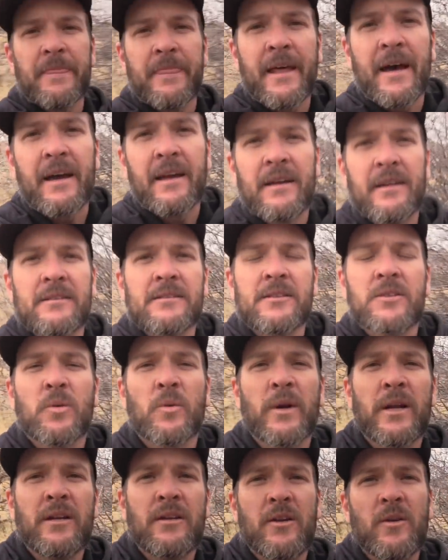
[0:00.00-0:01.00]
that is a
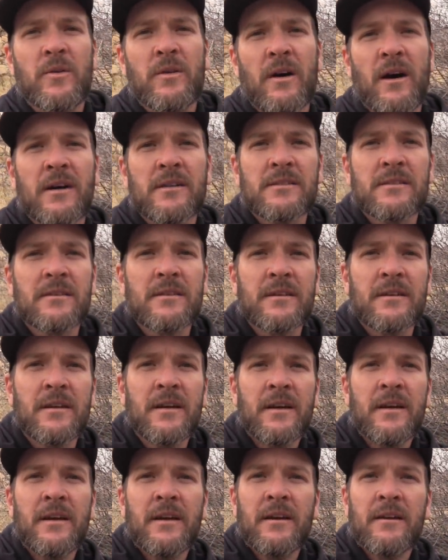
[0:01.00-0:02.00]
22 Nosler.
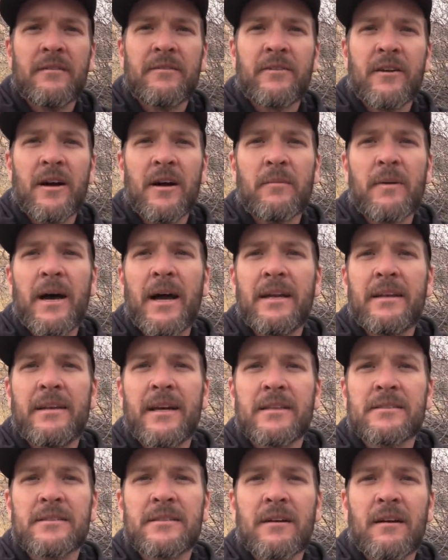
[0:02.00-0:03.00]
from High
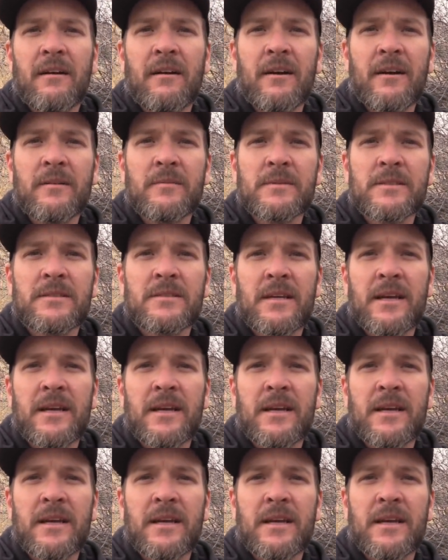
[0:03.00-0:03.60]
Desert Arms.